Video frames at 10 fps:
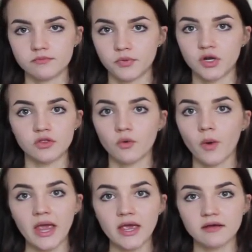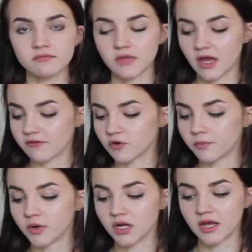putting the weight, like if
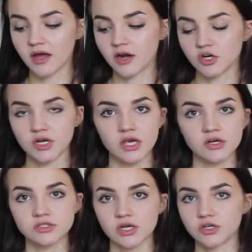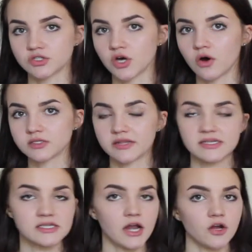you're putting it on your heels, on your toes, on
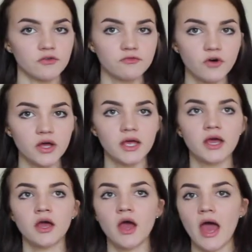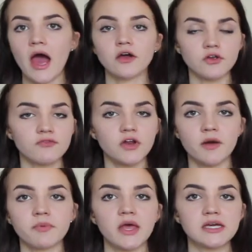the side of your foot, how your feet
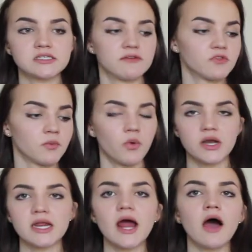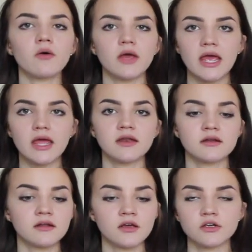are placed, if they're pointed out,
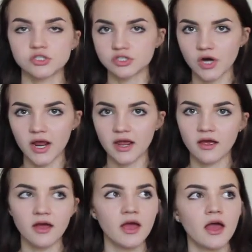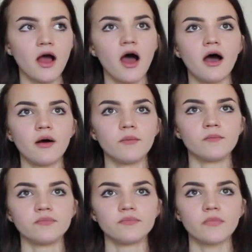in, straight,
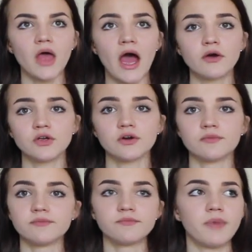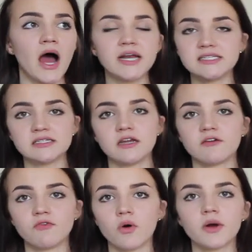how your body's
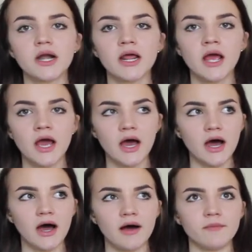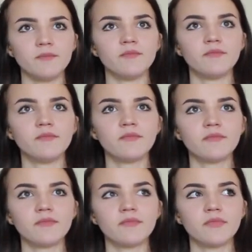leaning forward.
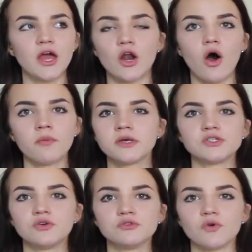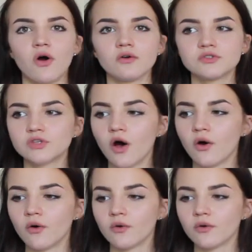It all plays a huge role.
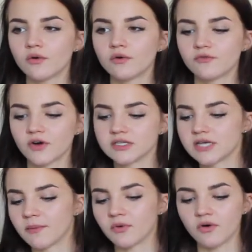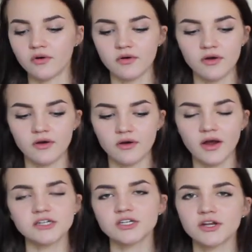So, for example,
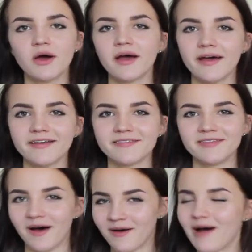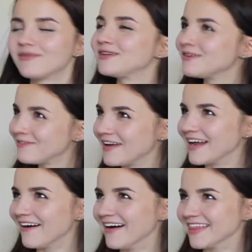actually, you know what? No, I'm going to do a
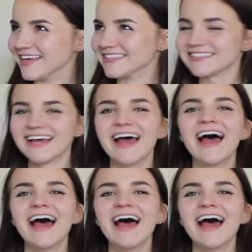video on this